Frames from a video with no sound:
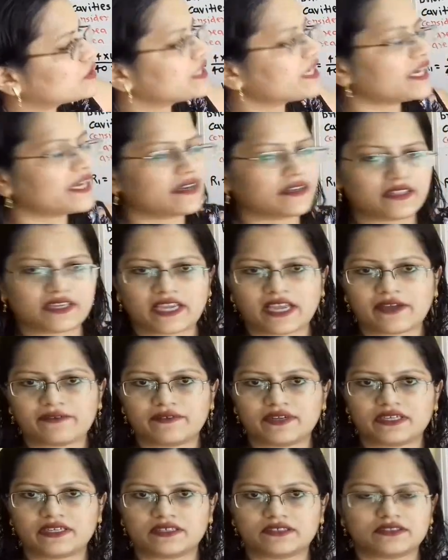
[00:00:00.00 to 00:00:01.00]
the air
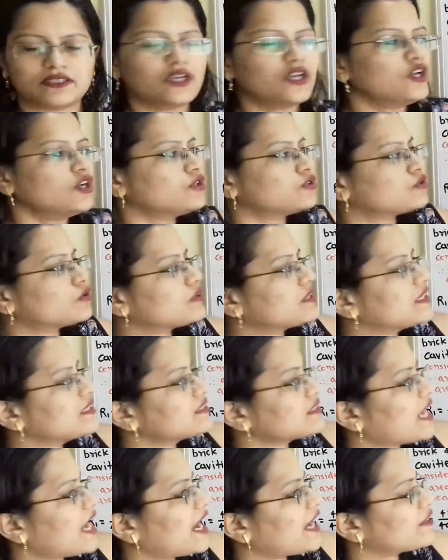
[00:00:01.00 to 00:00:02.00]
cavities. So
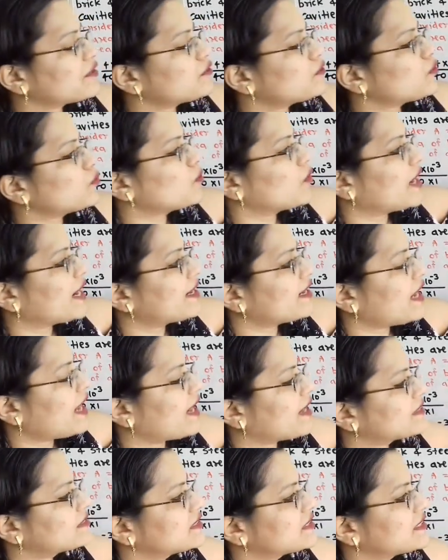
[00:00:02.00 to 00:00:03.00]
these R2 and
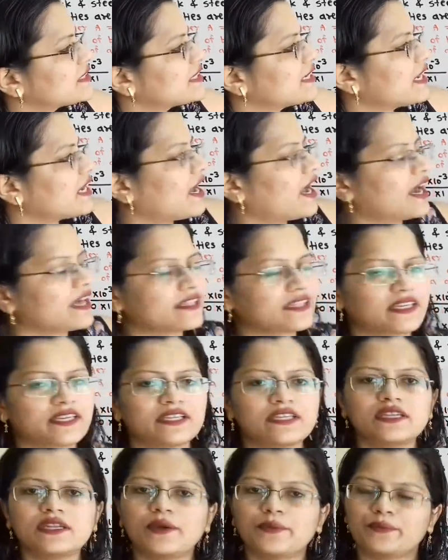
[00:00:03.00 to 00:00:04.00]
R3 are
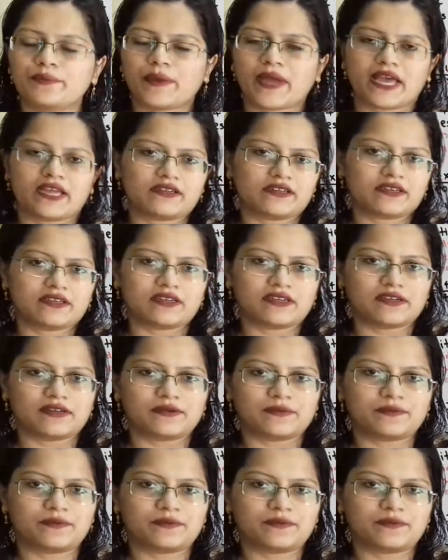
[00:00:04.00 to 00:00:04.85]
in parallel.